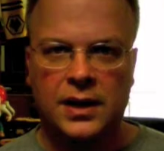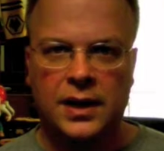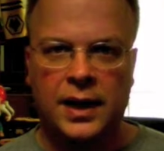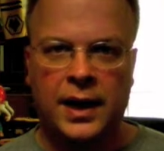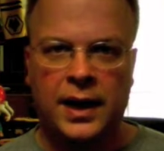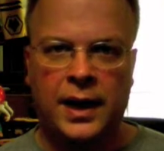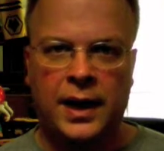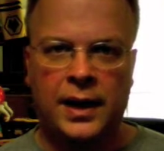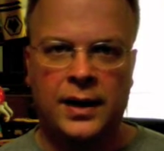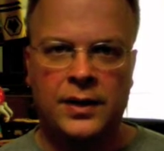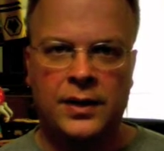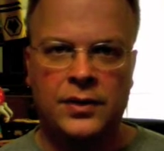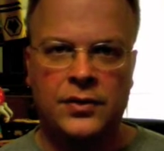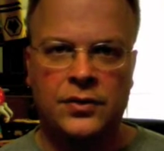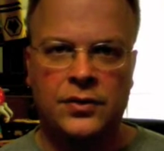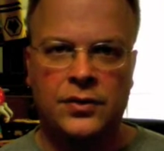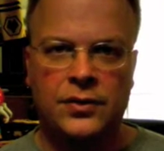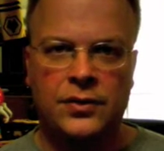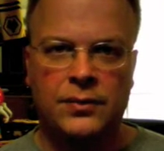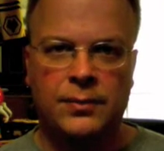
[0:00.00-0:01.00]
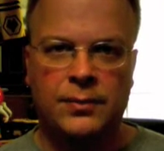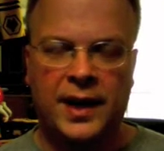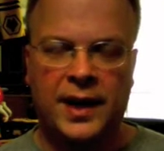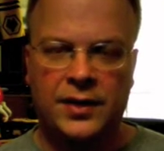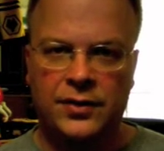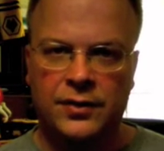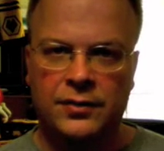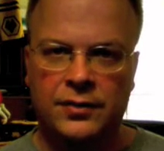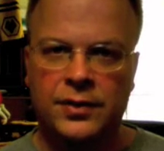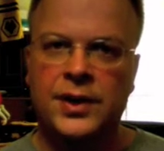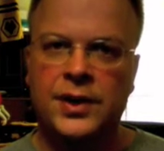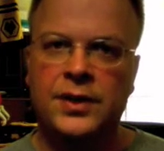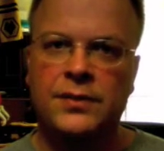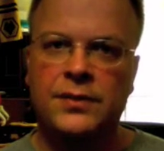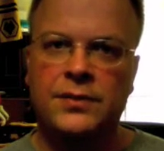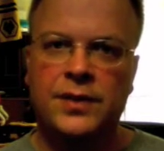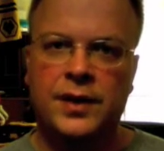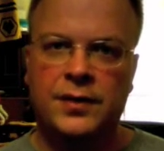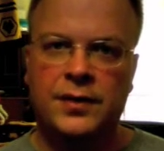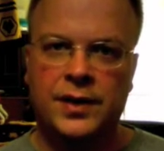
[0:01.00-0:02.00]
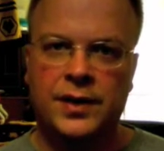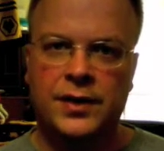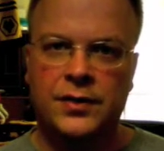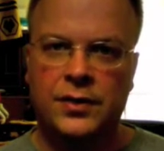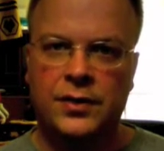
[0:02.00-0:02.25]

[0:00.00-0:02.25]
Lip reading: and passively give in